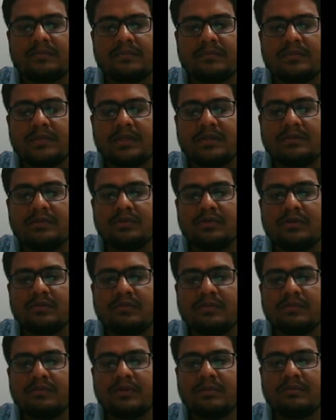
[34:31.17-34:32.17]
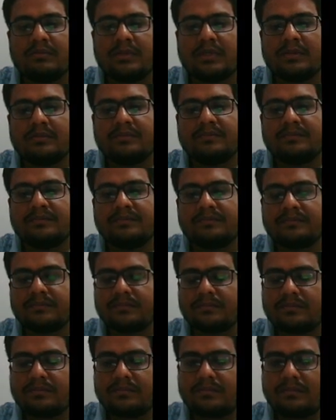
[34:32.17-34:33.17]
Bayes theorem we have to apply.
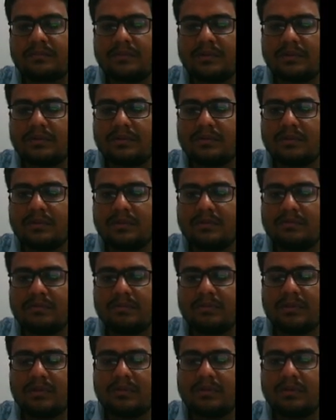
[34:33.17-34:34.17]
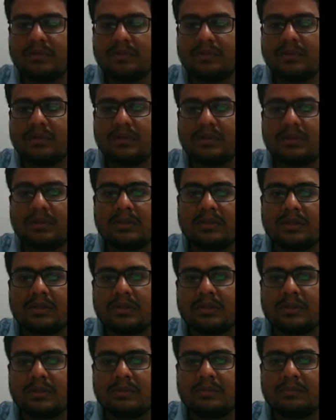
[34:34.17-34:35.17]
So this will be equal to the
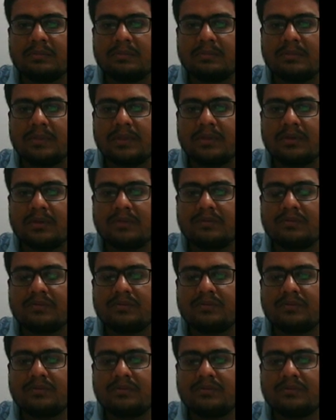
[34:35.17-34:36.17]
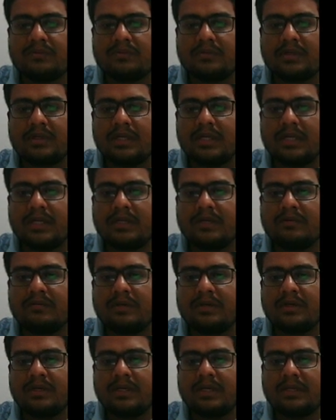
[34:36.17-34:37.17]
P of A
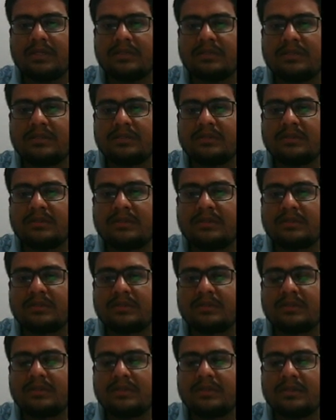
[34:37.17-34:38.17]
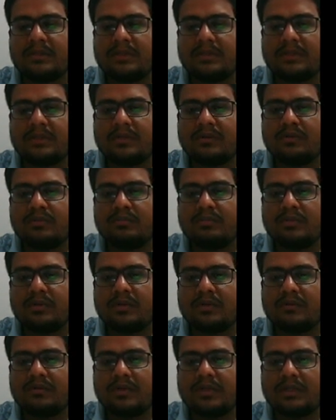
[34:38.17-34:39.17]
given X to P
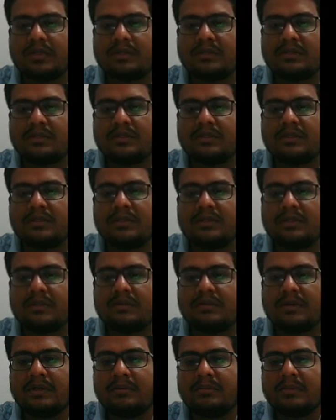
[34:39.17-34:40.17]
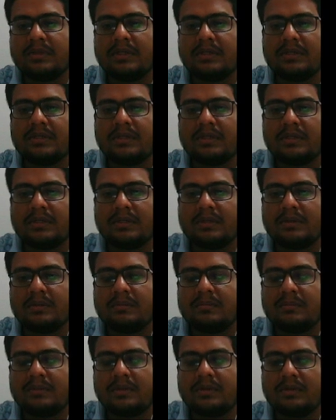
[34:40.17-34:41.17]
of X divided by
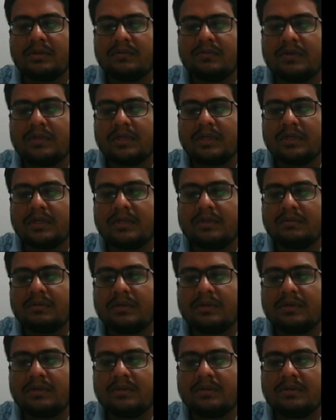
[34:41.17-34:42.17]
P of A given